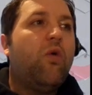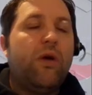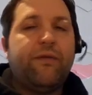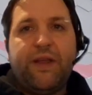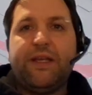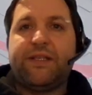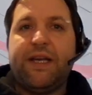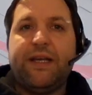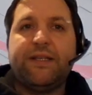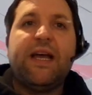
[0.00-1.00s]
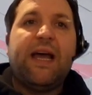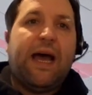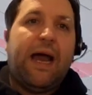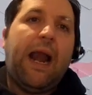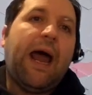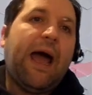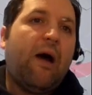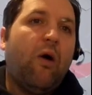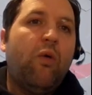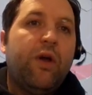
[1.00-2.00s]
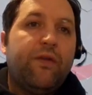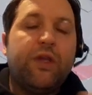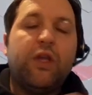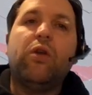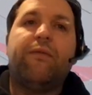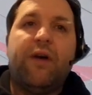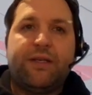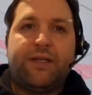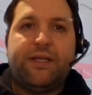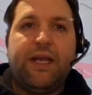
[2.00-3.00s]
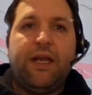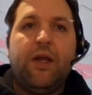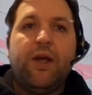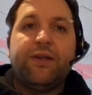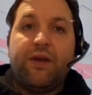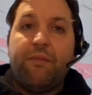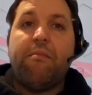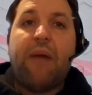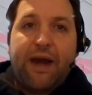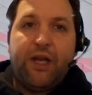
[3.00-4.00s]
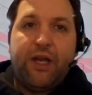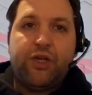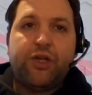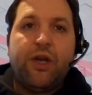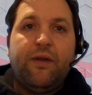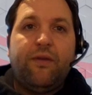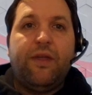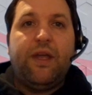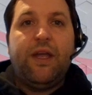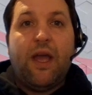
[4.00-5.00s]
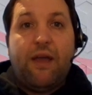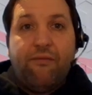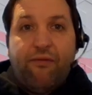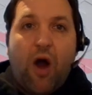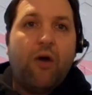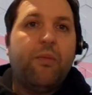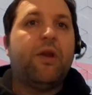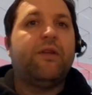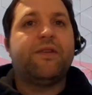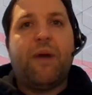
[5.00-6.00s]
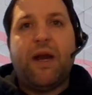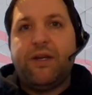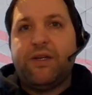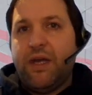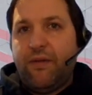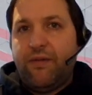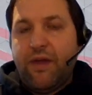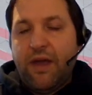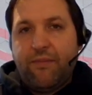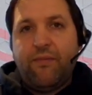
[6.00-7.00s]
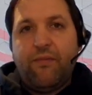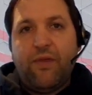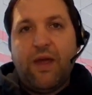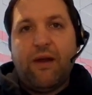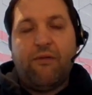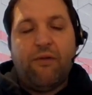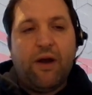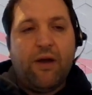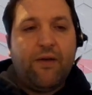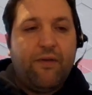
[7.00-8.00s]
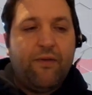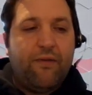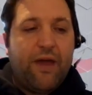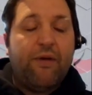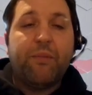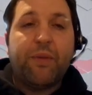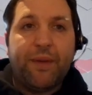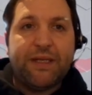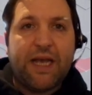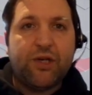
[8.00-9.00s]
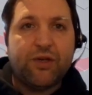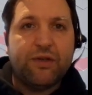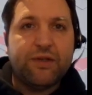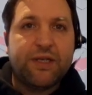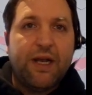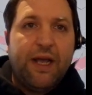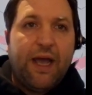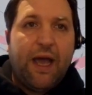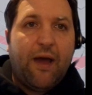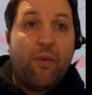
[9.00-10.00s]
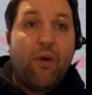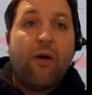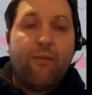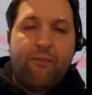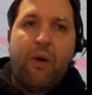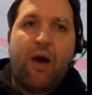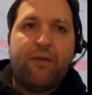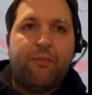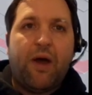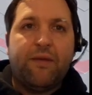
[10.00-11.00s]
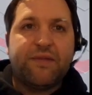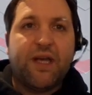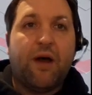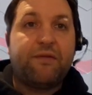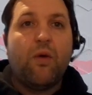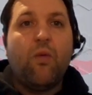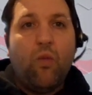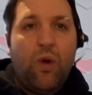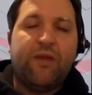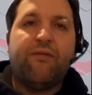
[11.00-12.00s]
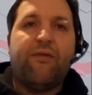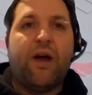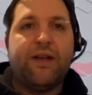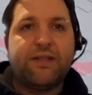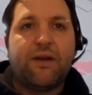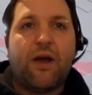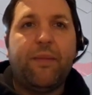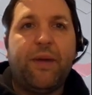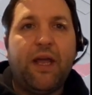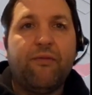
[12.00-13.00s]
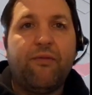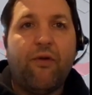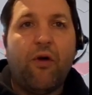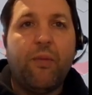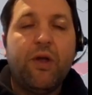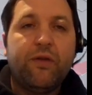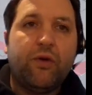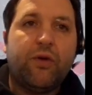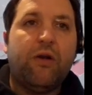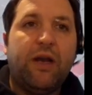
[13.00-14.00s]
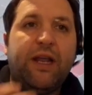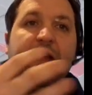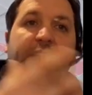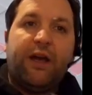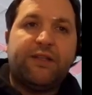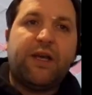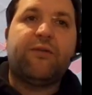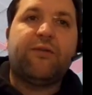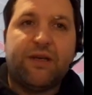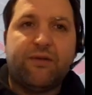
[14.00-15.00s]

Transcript: All of these things allow the university to manage the environment and to manage their implementations by themselves, with advice coming in from not only an internal